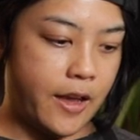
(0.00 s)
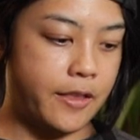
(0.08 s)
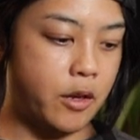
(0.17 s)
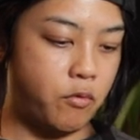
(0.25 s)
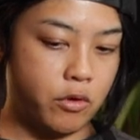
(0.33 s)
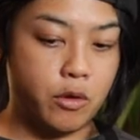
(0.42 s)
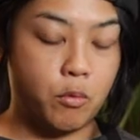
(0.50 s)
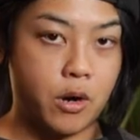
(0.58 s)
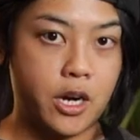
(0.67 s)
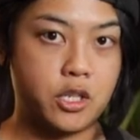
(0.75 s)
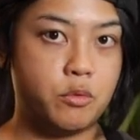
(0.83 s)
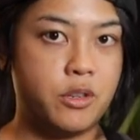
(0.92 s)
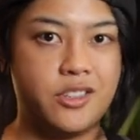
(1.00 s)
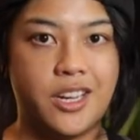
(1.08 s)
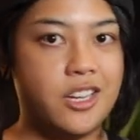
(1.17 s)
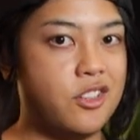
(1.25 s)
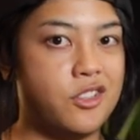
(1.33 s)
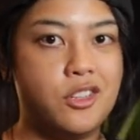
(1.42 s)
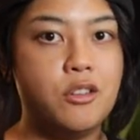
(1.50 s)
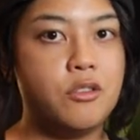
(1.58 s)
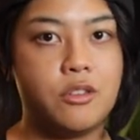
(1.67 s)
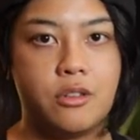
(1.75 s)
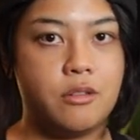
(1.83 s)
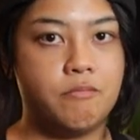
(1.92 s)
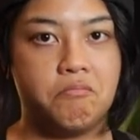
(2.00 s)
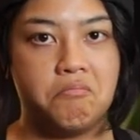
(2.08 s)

And then for the washed ones, I just used